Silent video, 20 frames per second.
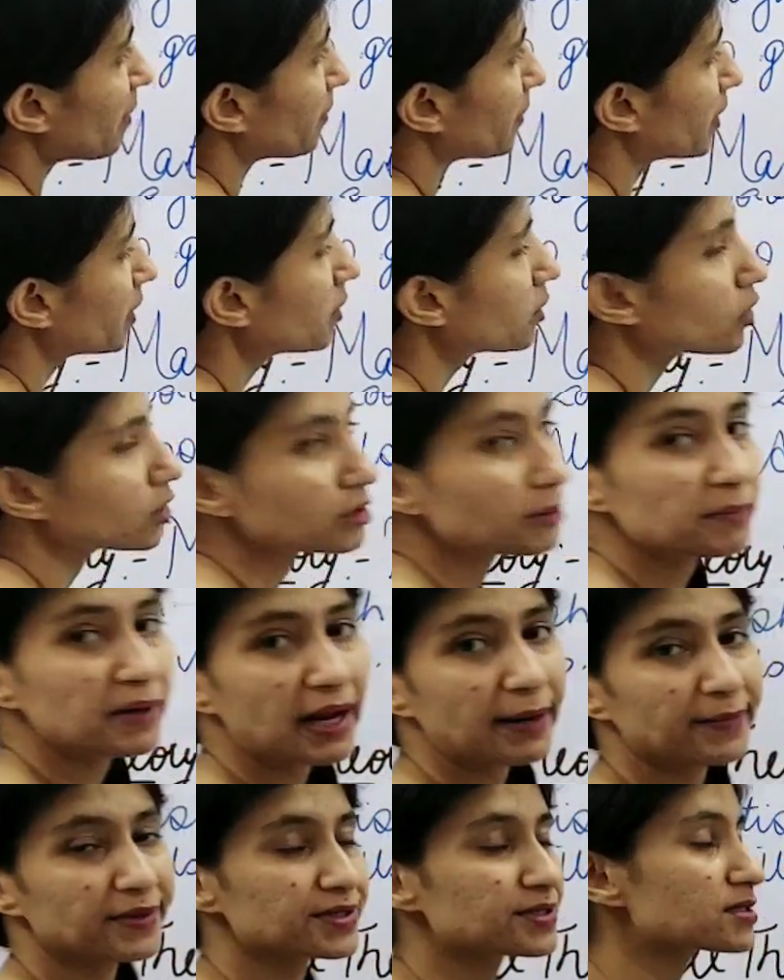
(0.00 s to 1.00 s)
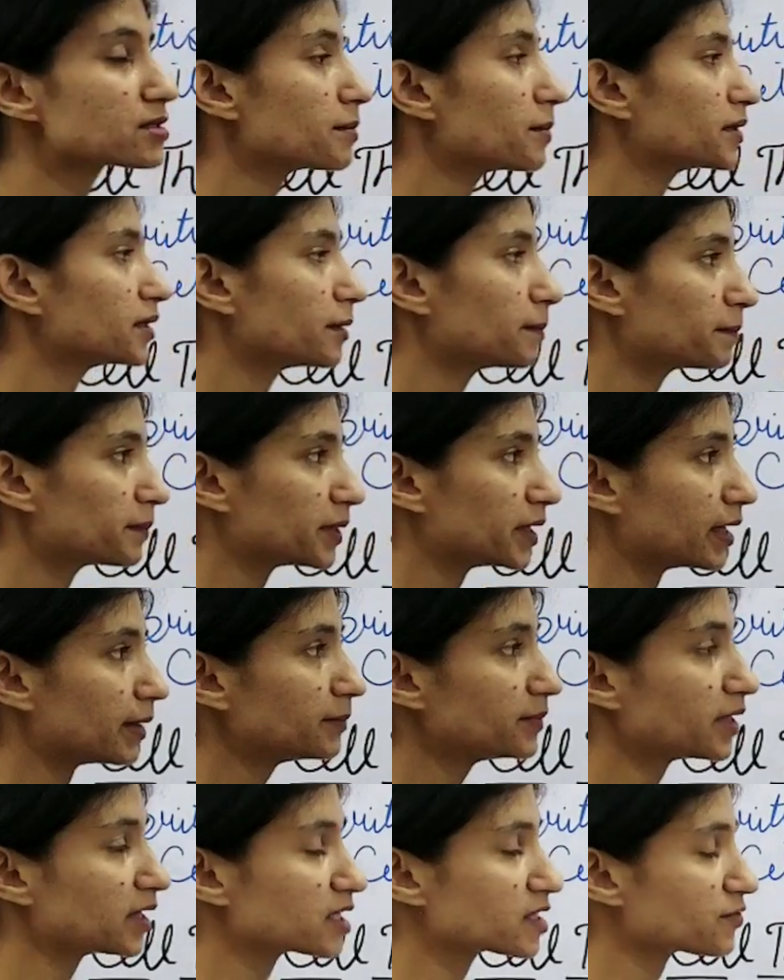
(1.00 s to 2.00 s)
membrane, not the Prime Minister, but the
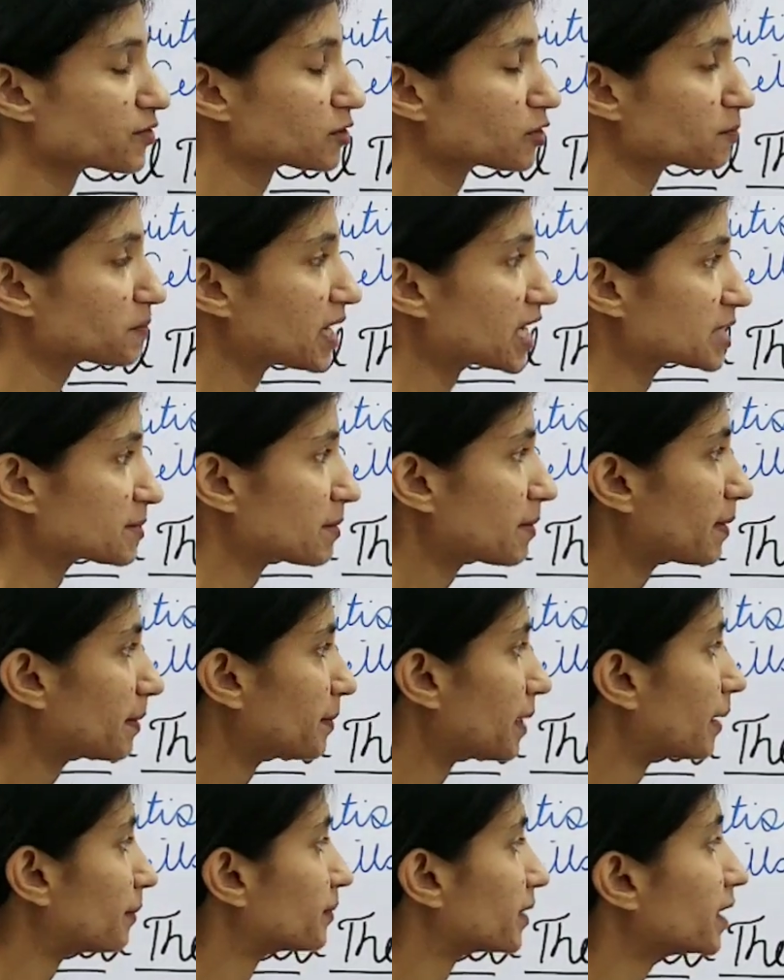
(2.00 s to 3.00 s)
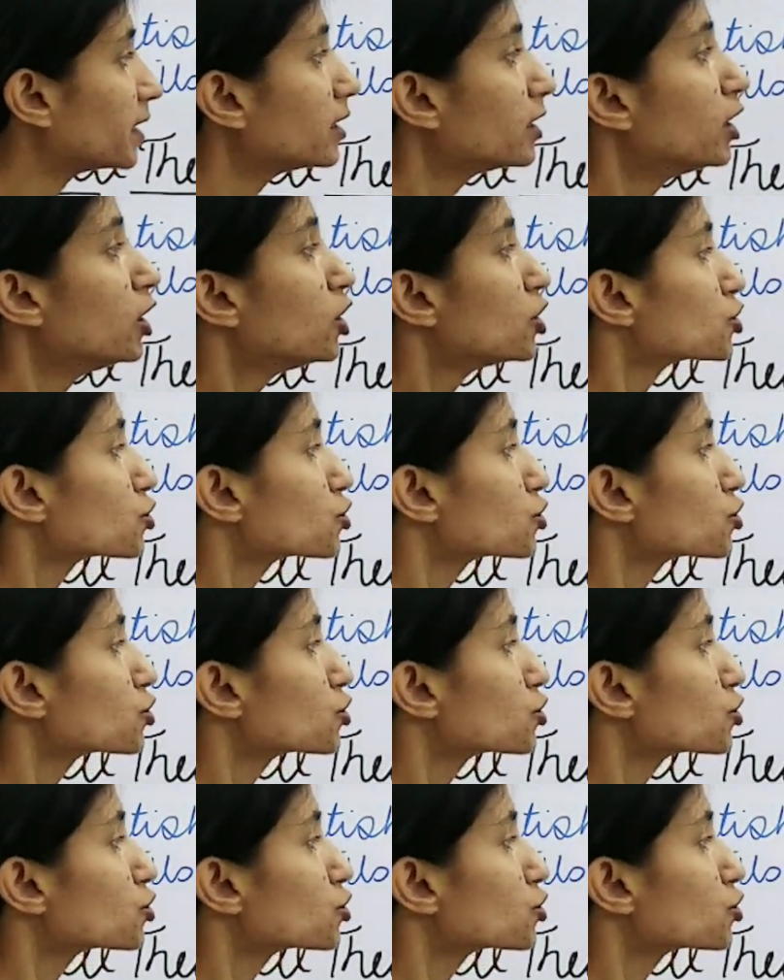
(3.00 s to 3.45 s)
PM, that is for the plasma membrane.